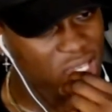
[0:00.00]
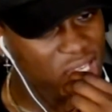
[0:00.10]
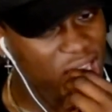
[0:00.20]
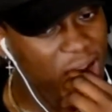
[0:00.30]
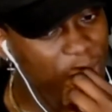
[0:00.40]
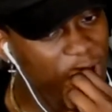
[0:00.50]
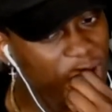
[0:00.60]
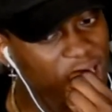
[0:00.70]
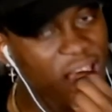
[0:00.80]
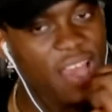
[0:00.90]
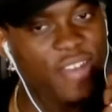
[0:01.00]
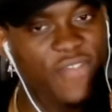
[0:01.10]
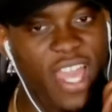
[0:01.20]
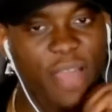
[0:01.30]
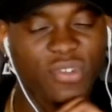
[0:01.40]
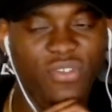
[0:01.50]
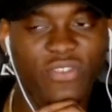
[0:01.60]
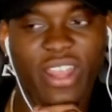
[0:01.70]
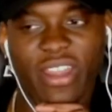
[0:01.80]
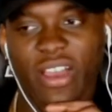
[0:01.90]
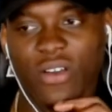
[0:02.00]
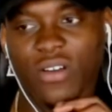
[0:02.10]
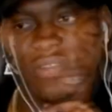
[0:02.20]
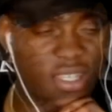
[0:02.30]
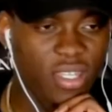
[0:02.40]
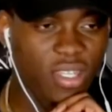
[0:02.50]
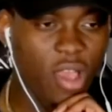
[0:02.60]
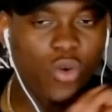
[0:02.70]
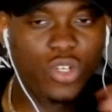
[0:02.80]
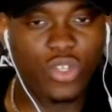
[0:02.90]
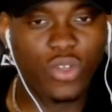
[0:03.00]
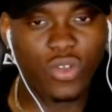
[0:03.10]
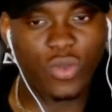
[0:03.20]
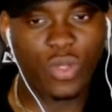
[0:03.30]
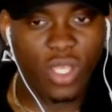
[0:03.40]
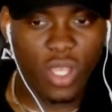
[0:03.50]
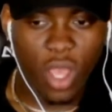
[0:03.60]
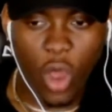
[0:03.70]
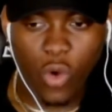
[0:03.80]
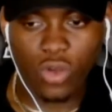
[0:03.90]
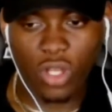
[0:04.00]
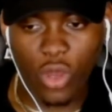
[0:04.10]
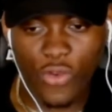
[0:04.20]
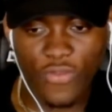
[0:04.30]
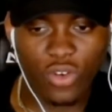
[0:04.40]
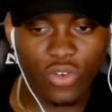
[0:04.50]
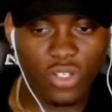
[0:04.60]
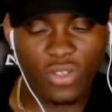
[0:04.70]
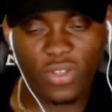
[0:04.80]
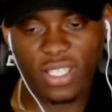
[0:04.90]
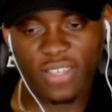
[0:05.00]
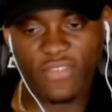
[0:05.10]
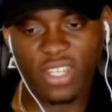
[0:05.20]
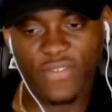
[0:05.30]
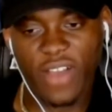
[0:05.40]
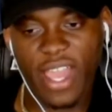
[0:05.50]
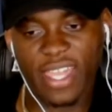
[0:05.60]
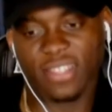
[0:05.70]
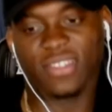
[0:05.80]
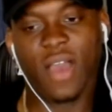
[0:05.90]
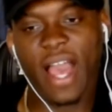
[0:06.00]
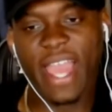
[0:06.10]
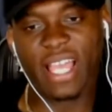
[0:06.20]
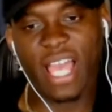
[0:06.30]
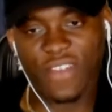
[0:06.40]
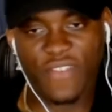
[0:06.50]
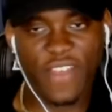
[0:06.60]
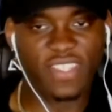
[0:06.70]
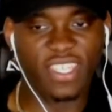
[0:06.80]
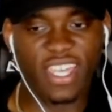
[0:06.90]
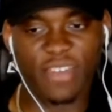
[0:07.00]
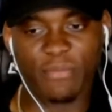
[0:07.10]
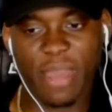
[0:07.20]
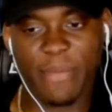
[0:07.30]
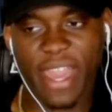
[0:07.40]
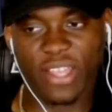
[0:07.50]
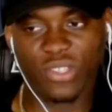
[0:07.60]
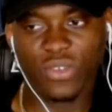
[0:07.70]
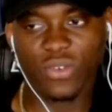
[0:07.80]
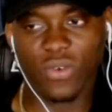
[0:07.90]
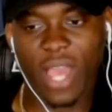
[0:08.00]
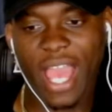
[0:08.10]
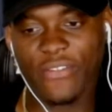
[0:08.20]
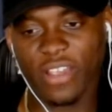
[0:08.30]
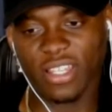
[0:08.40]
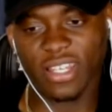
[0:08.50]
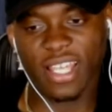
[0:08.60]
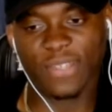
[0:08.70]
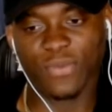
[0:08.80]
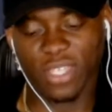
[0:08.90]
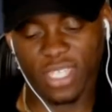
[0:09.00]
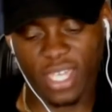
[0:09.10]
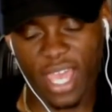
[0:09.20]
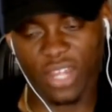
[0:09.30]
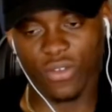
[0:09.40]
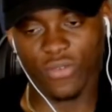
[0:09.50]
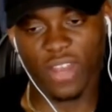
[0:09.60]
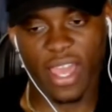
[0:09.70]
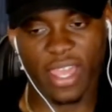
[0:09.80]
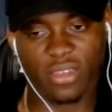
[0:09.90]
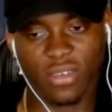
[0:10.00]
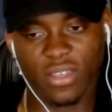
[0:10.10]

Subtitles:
Haribo's kind of captured right now. Old overlord dude is already fighting, so I kind of have to get in my bag too. I reckon that's what he kind of like...